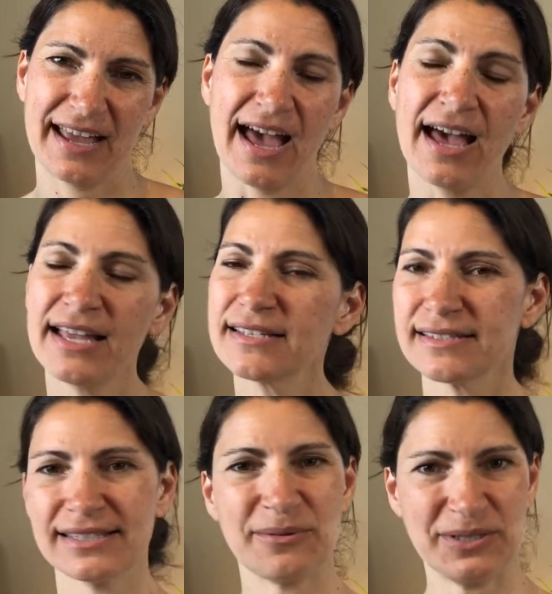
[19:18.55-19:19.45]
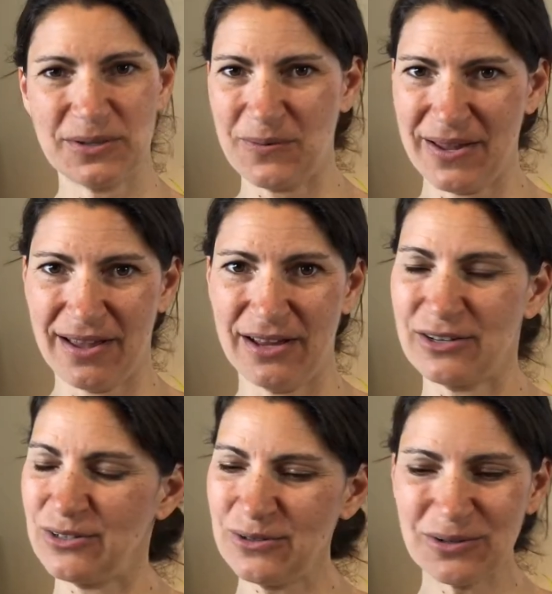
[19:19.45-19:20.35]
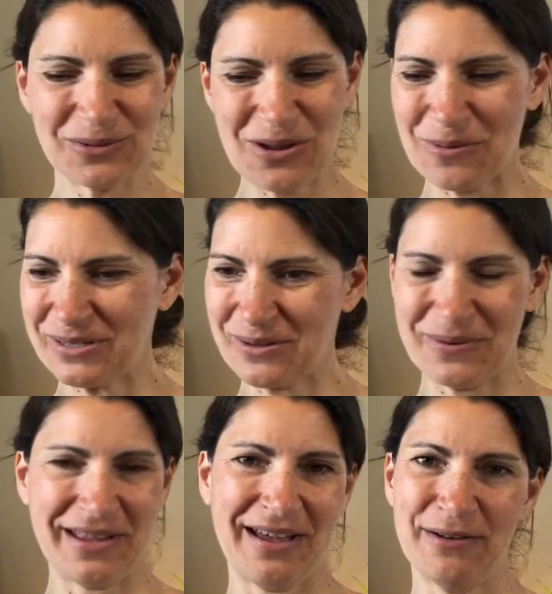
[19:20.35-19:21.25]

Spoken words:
I see what's going on. You don't know what's going on.